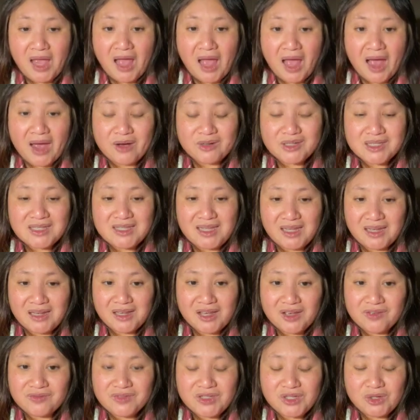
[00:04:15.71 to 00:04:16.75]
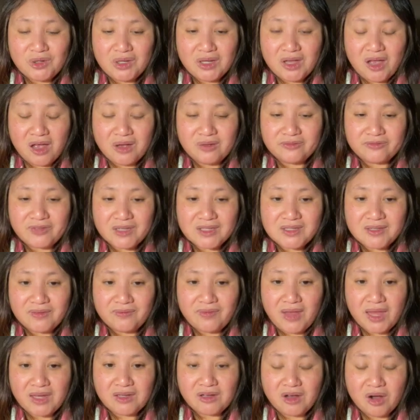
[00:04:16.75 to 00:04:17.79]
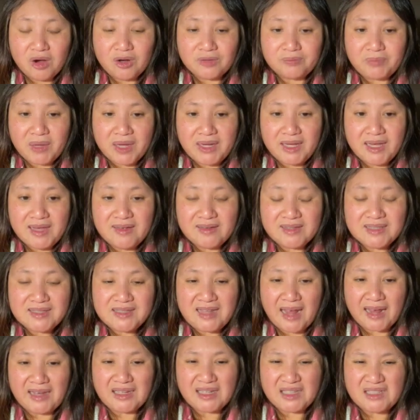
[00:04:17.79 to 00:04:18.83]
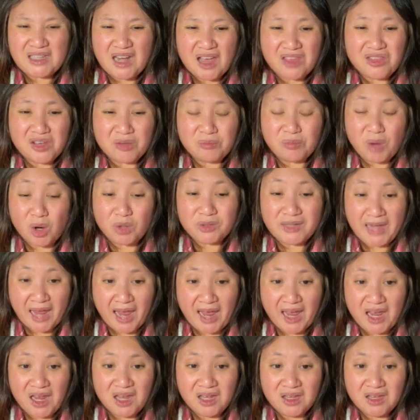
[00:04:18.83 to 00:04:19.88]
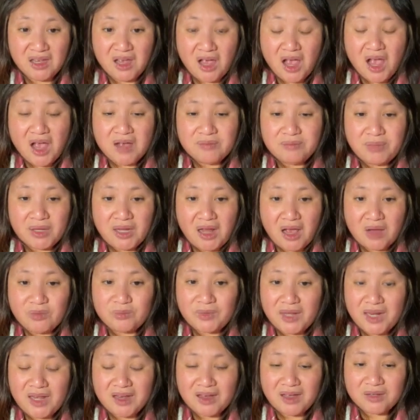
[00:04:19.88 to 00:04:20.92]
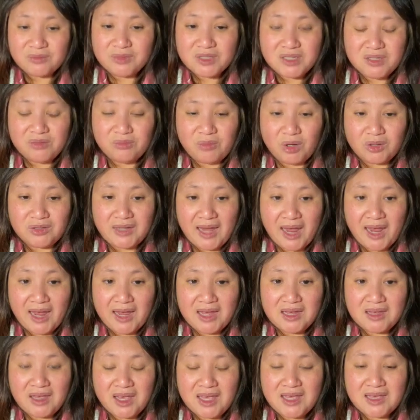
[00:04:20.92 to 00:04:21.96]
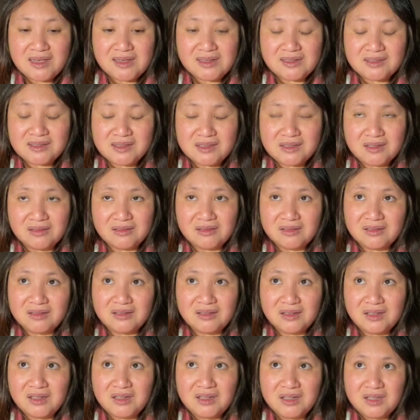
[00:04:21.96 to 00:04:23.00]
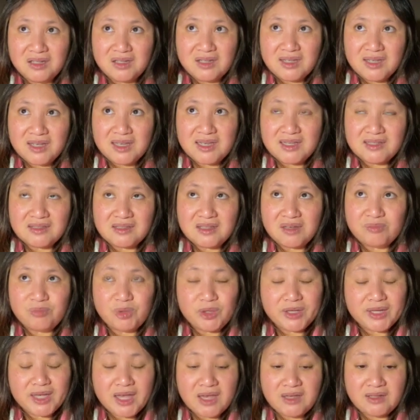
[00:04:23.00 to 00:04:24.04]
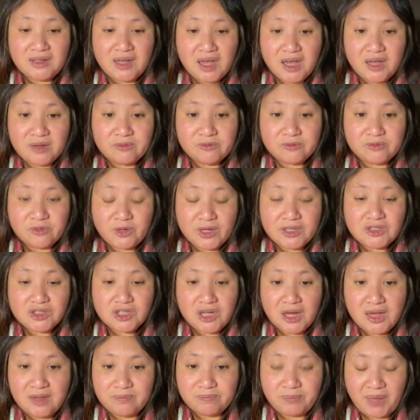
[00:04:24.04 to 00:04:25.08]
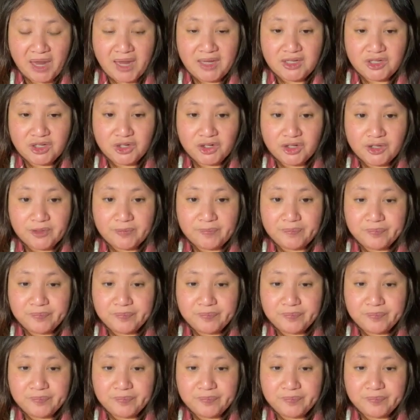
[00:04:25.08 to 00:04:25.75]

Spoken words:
I was thinking of doing Vincent van Gogh, but he's like another Monet. But when it comes to Monet, he's a brilliant French painter.